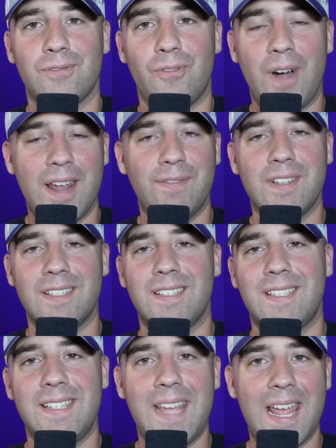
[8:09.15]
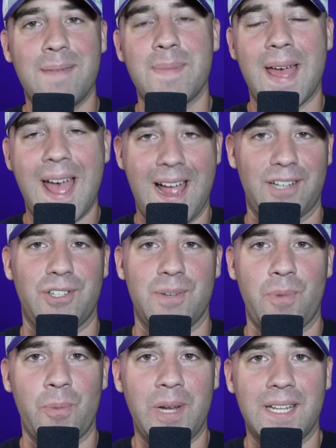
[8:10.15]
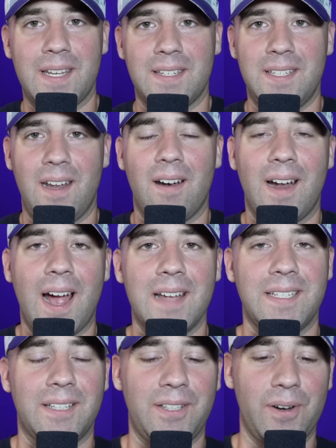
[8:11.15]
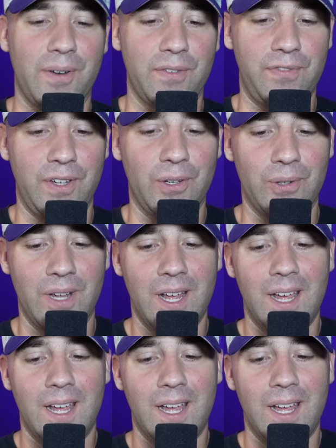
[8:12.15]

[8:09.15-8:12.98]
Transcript: Ravens game action where we get to see our guys out there on the field,